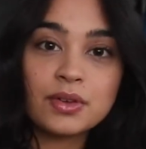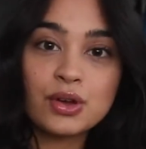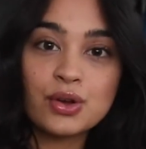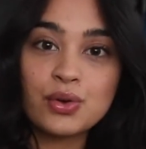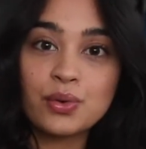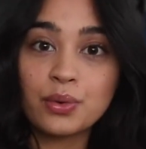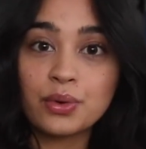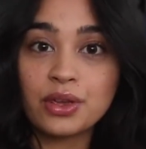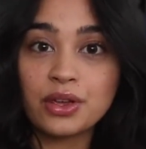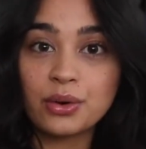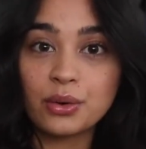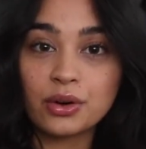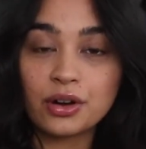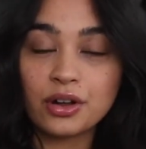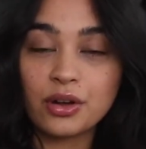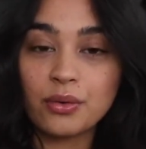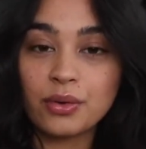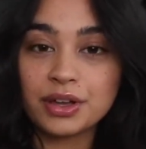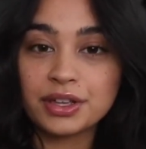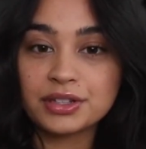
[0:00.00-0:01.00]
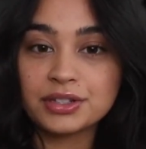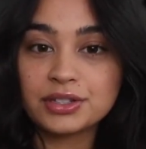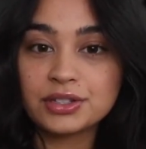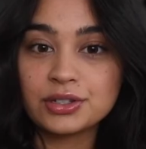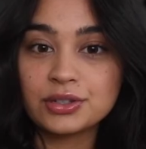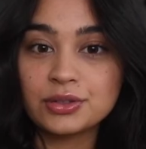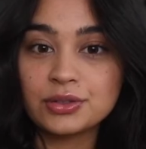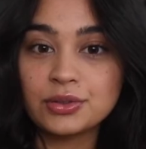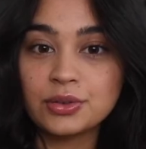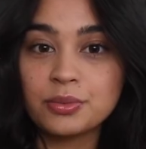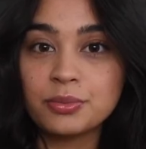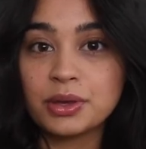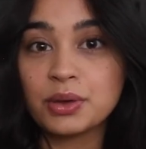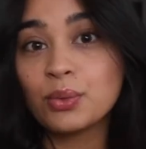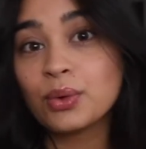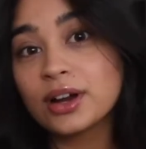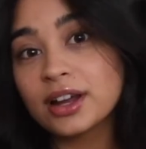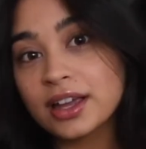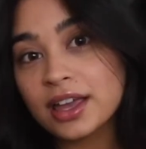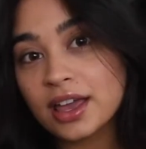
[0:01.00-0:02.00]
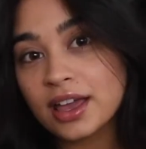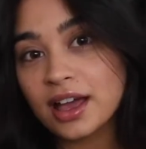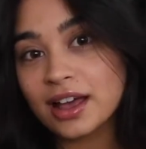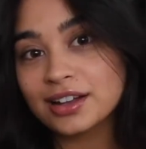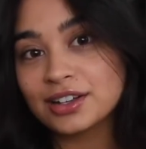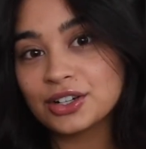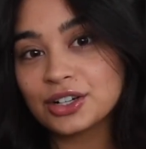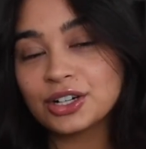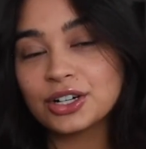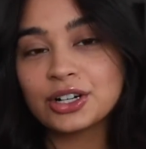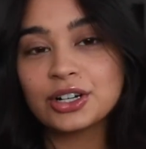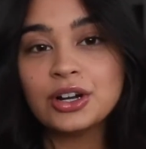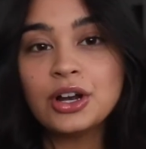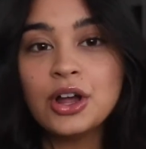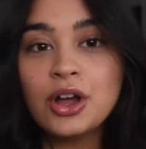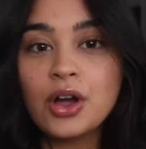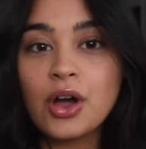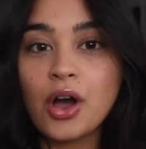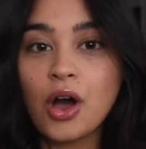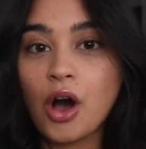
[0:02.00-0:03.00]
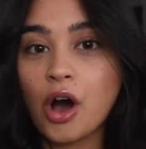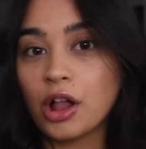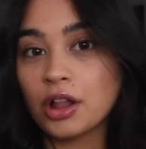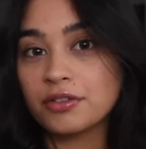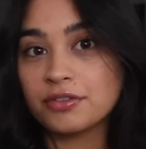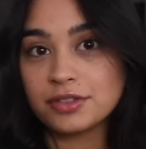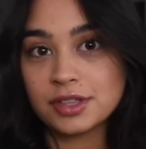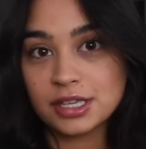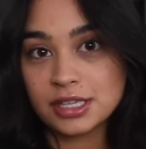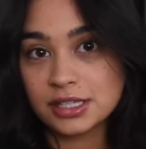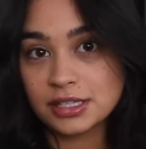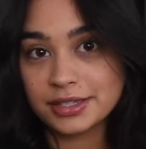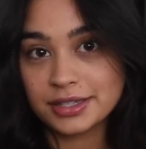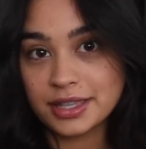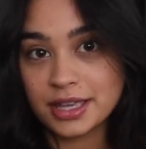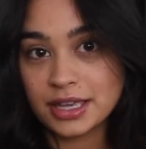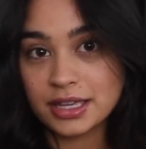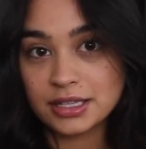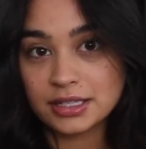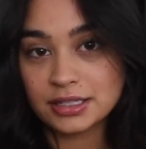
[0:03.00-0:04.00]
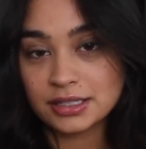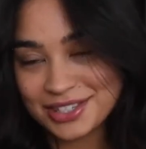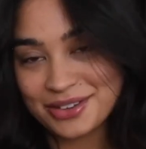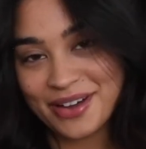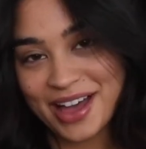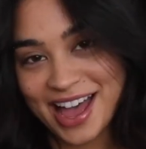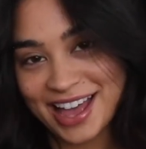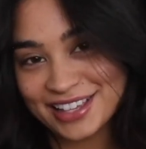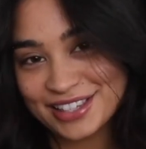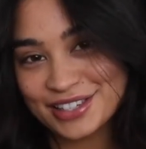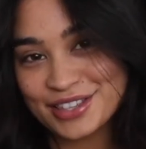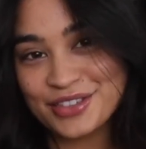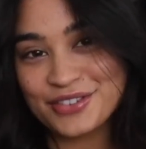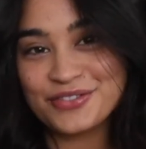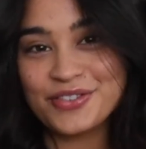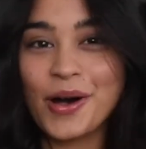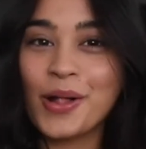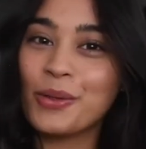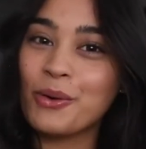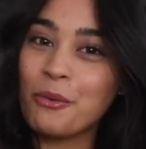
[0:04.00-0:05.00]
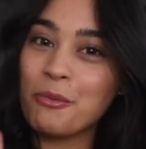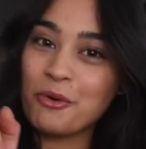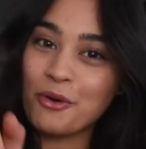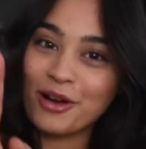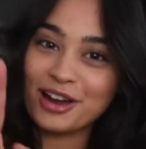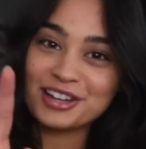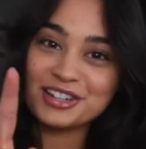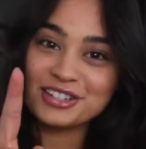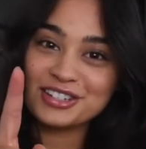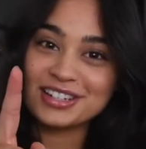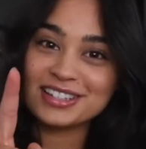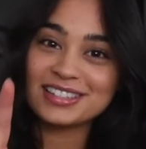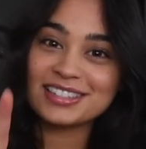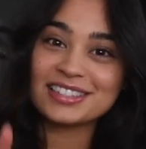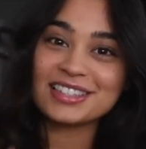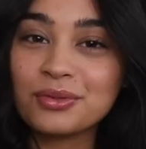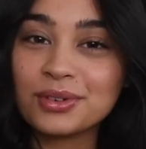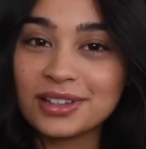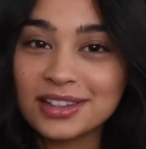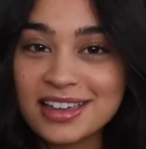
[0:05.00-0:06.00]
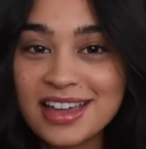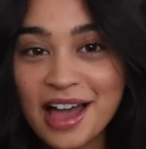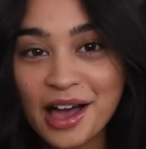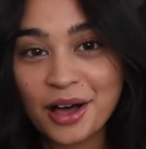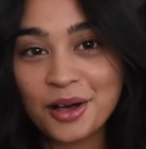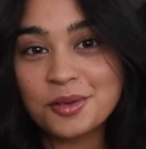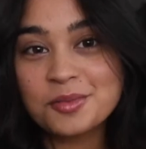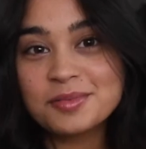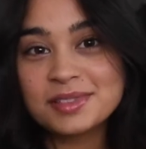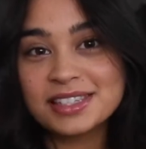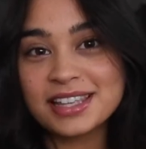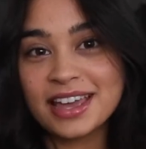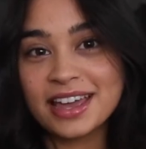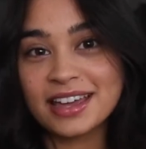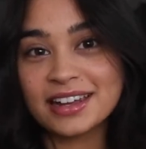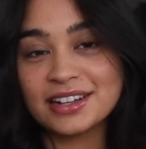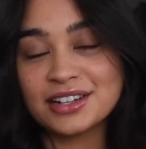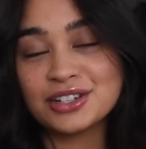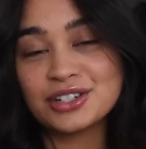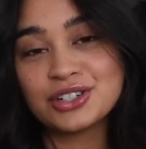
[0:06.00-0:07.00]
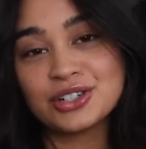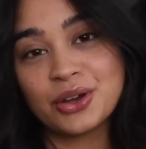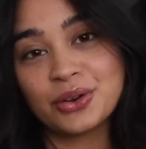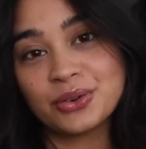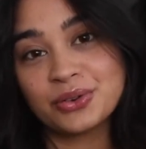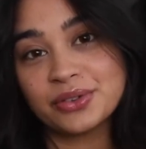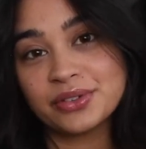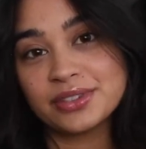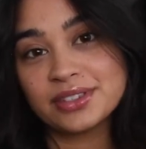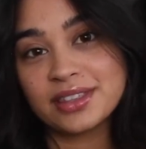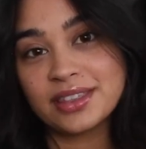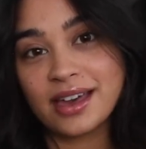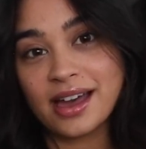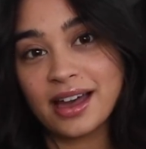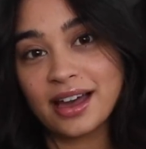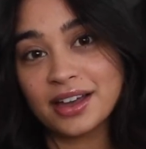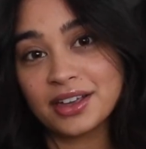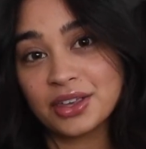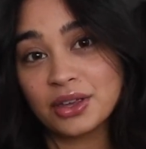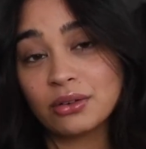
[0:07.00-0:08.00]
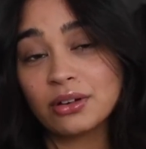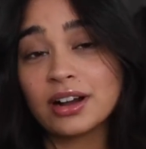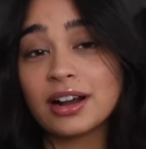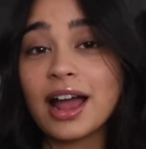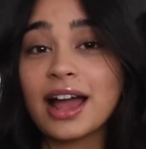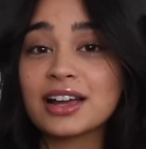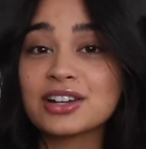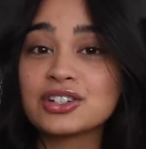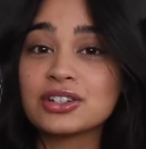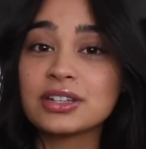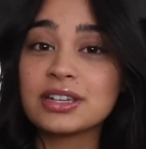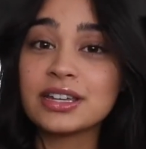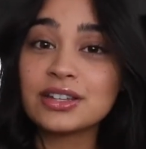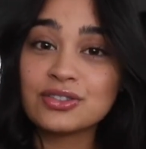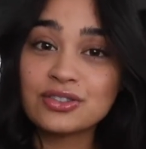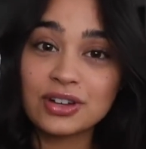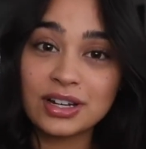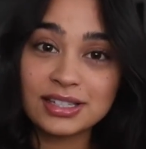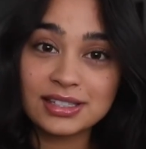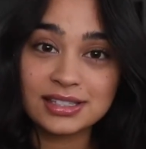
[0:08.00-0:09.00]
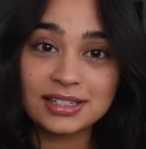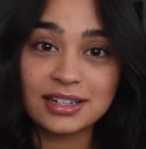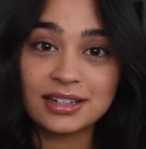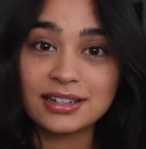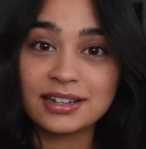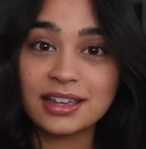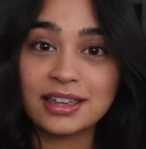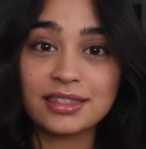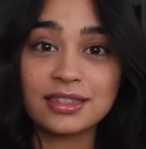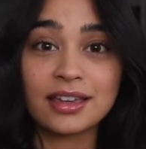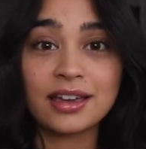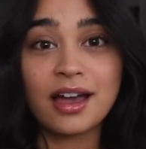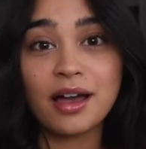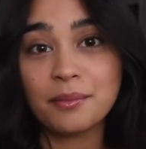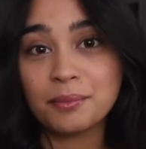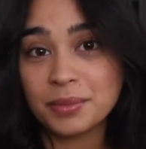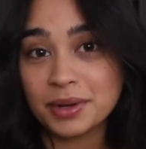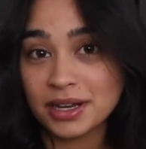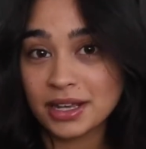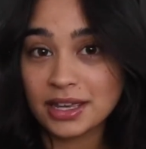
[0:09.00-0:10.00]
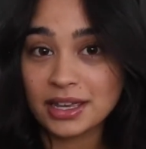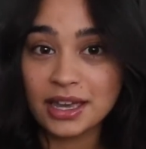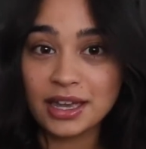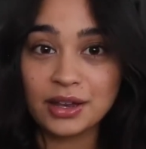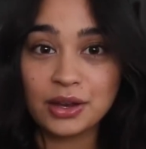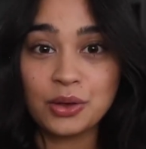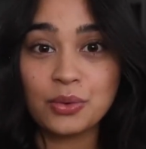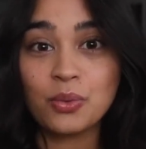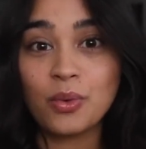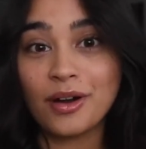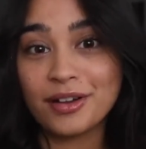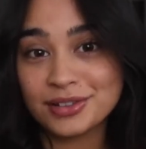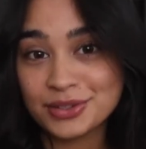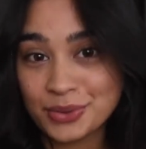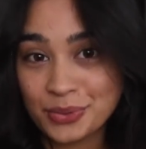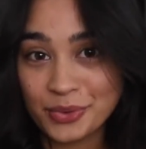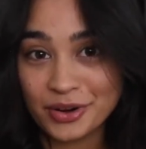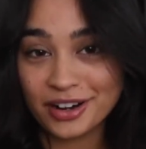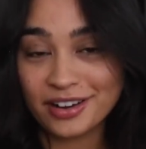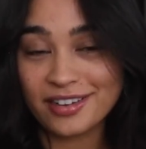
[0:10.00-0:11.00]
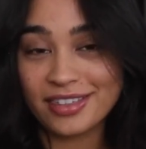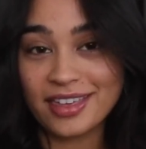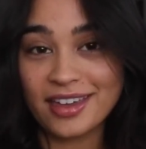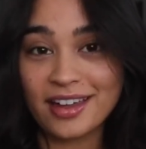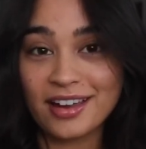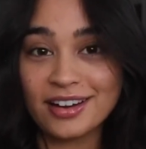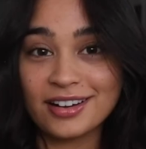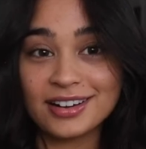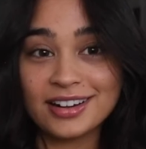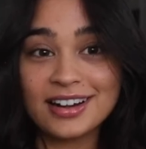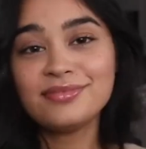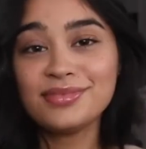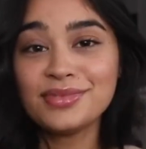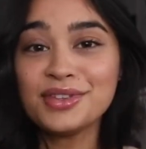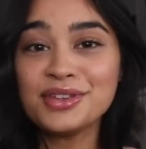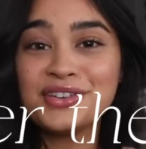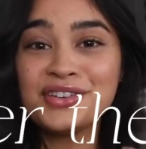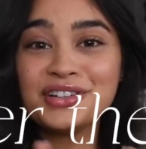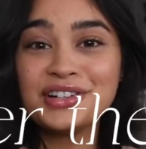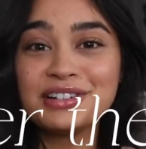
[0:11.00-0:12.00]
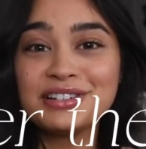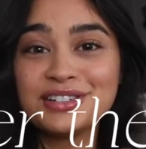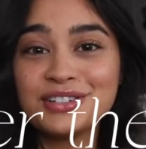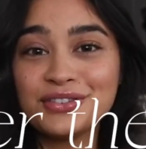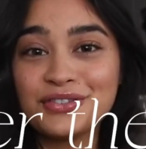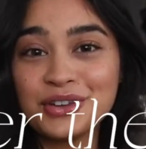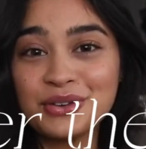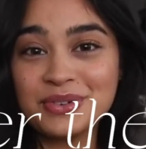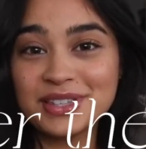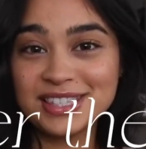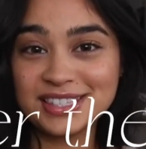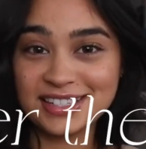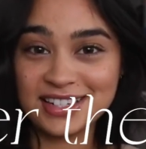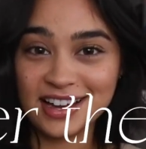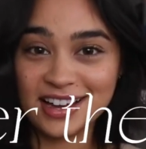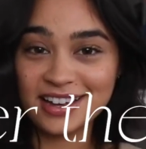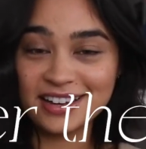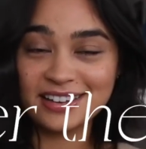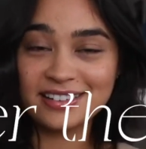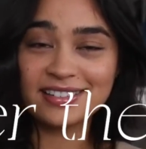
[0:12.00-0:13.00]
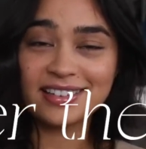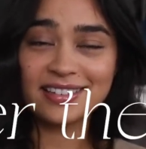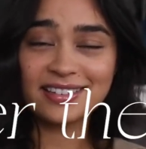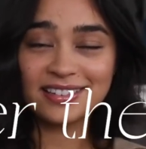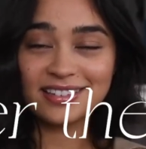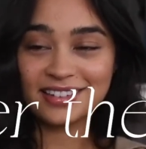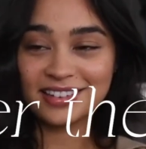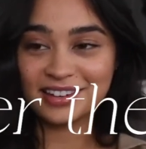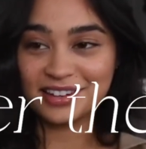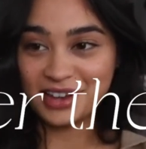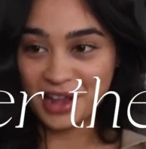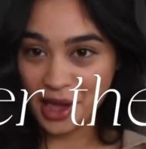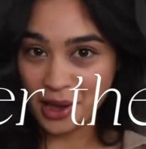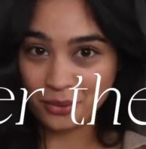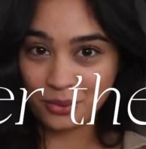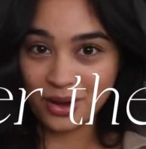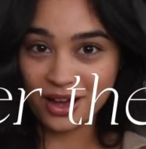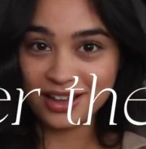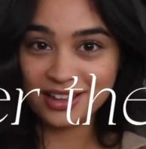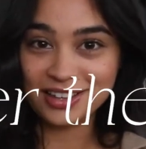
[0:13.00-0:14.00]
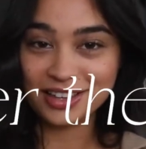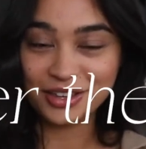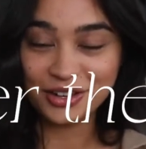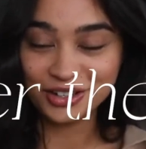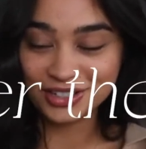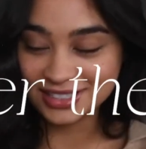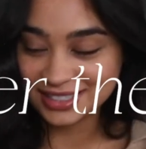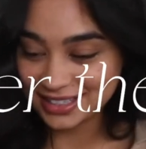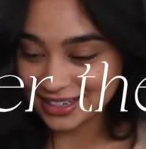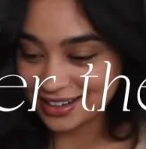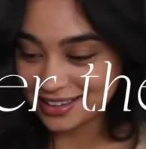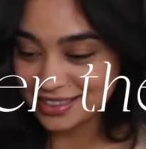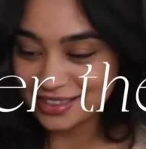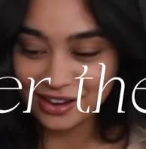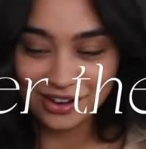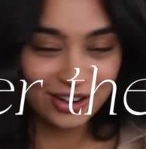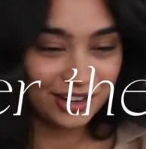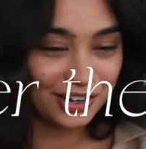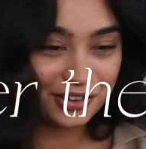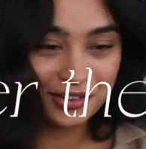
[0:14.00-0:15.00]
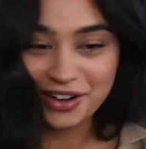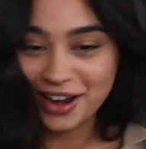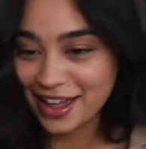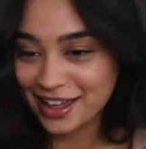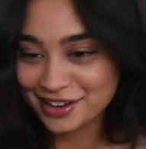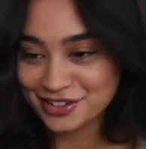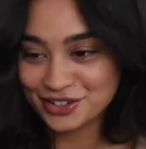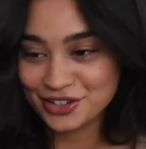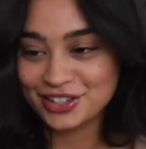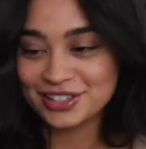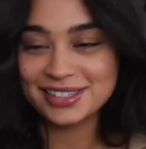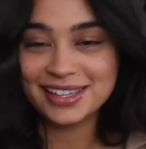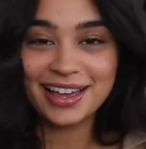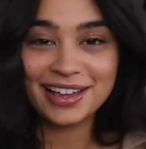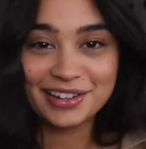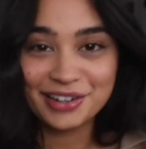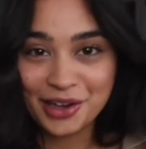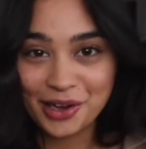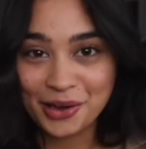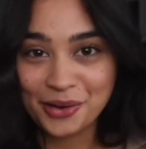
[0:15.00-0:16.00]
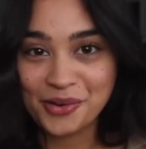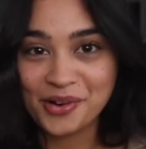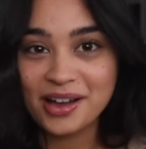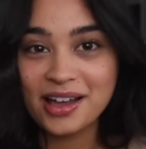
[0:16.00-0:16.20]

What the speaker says: who you're going to be working under, all of these things. So ask the follow-up questions. It really helps, and it shows that you are actually interested in the company and you want to work there. Your interview is done. Now what? You're sitting there, you're anxious, I know,